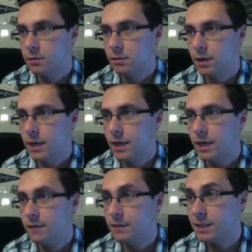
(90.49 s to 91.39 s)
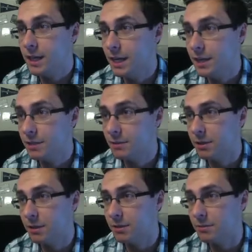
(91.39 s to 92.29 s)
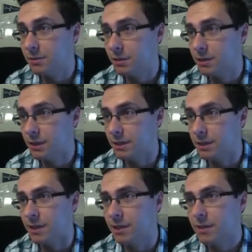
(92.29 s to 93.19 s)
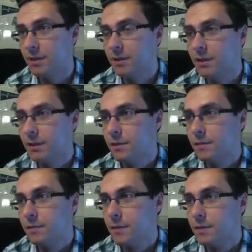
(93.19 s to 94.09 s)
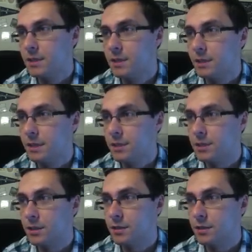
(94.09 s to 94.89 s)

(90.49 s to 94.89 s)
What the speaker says: I can't even see it. What is it? Maybe just a glitch.